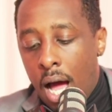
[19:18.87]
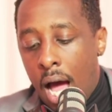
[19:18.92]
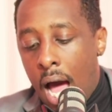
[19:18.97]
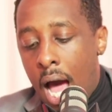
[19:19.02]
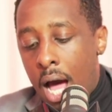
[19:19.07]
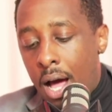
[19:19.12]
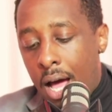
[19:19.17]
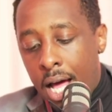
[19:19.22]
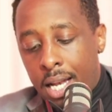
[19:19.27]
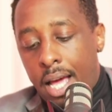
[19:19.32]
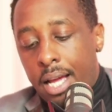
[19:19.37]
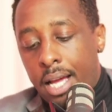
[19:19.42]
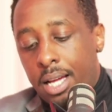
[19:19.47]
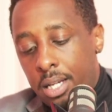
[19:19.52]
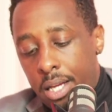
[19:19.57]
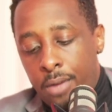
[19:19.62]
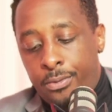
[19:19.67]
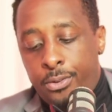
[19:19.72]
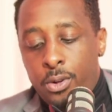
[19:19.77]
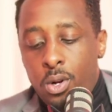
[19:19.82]
How
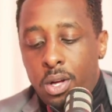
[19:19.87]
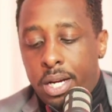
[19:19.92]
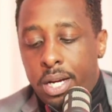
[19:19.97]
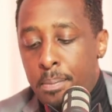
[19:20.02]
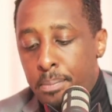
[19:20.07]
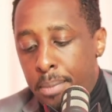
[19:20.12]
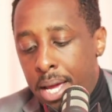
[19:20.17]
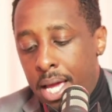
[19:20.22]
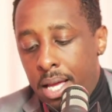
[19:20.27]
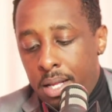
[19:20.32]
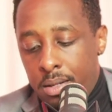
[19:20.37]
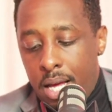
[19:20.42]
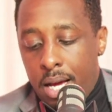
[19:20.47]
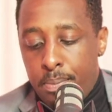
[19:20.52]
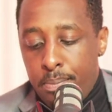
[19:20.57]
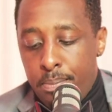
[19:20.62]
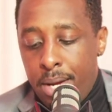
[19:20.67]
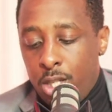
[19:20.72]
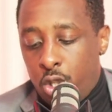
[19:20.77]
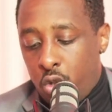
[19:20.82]
if you look at
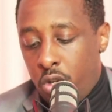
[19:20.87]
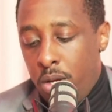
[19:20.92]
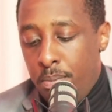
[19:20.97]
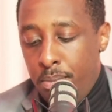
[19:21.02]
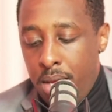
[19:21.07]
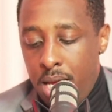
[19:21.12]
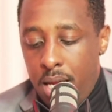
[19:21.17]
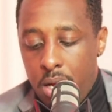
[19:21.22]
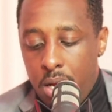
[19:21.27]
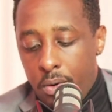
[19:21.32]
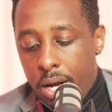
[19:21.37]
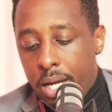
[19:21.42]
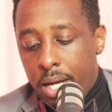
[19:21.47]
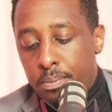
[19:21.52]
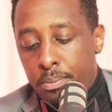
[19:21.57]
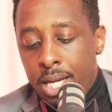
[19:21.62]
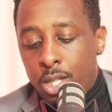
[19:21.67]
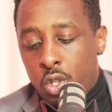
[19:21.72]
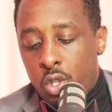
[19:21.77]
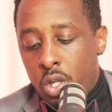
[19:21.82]
mainstream media, right?
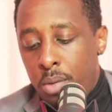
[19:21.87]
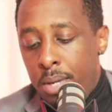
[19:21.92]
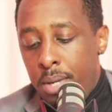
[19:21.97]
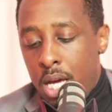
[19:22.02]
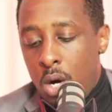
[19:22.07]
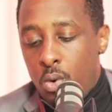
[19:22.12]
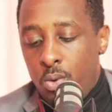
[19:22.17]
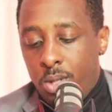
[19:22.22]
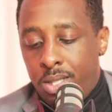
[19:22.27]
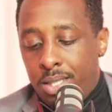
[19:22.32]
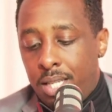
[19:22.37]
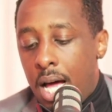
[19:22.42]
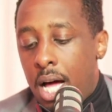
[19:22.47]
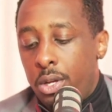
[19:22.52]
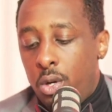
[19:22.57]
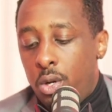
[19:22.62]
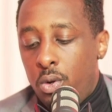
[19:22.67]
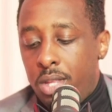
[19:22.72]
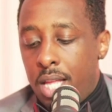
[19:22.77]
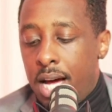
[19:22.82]
Mainstream media would
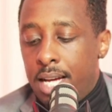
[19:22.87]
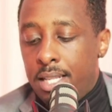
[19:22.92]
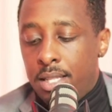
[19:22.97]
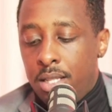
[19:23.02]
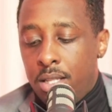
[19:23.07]
tell you that